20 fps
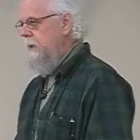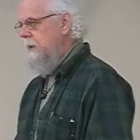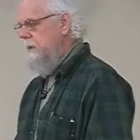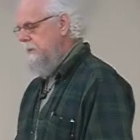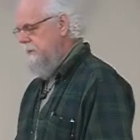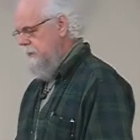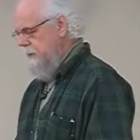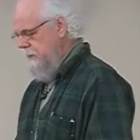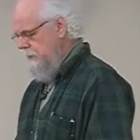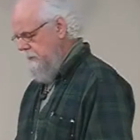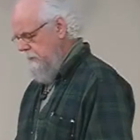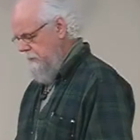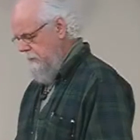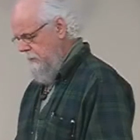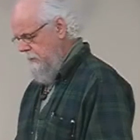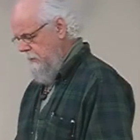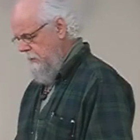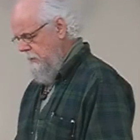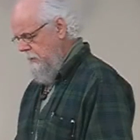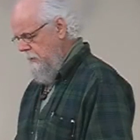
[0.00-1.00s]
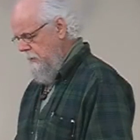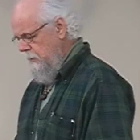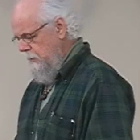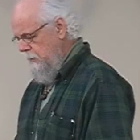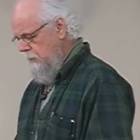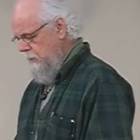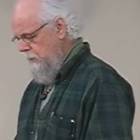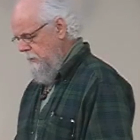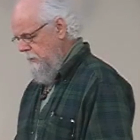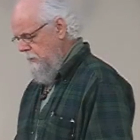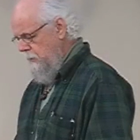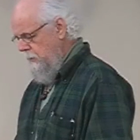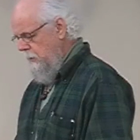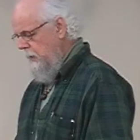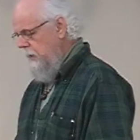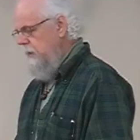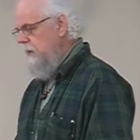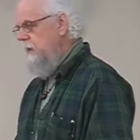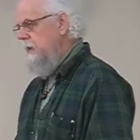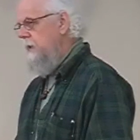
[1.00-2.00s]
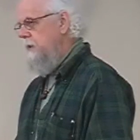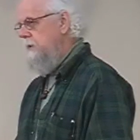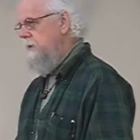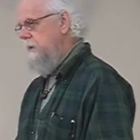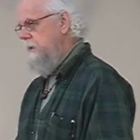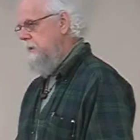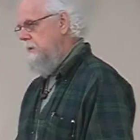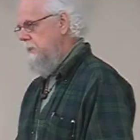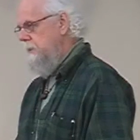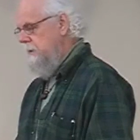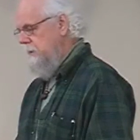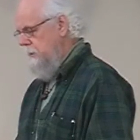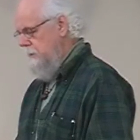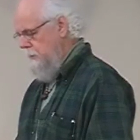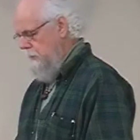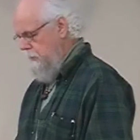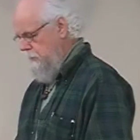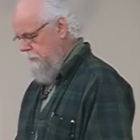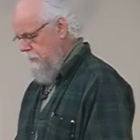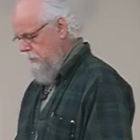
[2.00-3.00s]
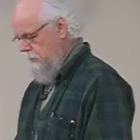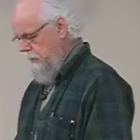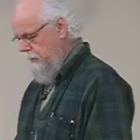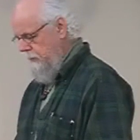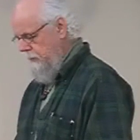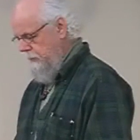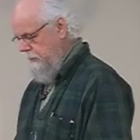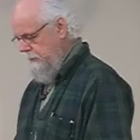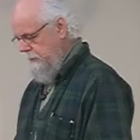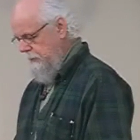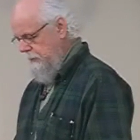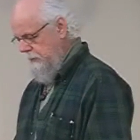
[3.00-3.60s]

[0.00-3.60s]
"Ezra, why do you hitch these two old boys?